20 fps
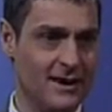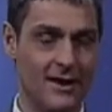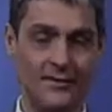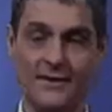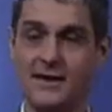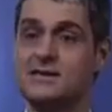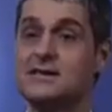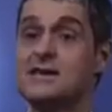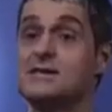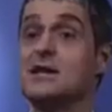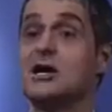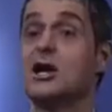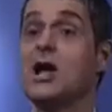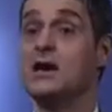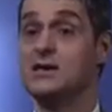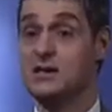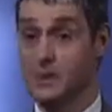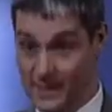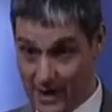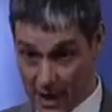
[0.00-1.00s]
This is
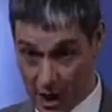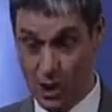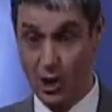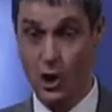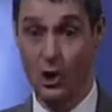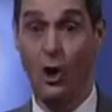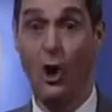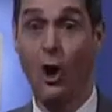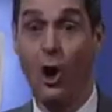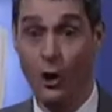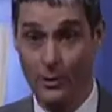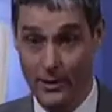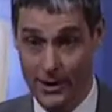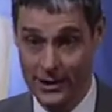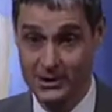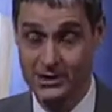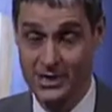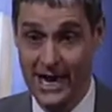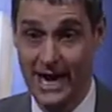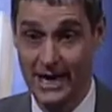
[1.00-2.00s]
going to be a
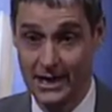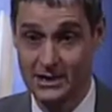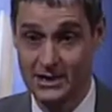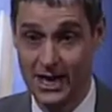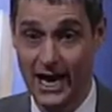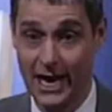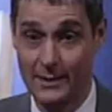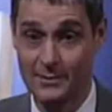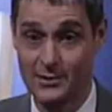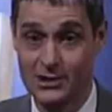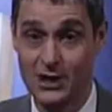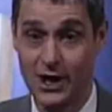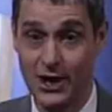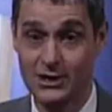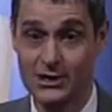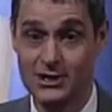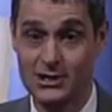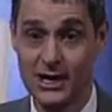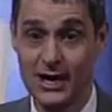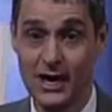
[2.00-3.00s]
glorious end time
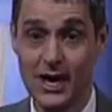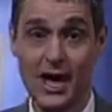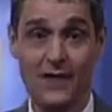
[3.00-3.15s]
church.